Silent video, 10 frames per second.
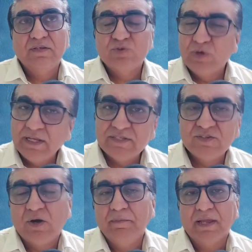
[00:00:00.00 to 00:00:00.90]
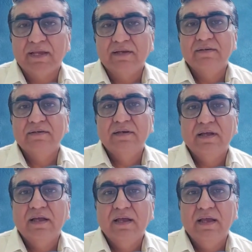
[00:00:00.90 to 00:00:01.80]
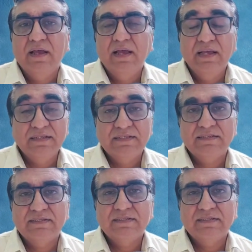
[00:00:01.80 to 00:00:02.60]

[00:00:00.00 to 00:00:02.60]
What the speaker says: Today's topic is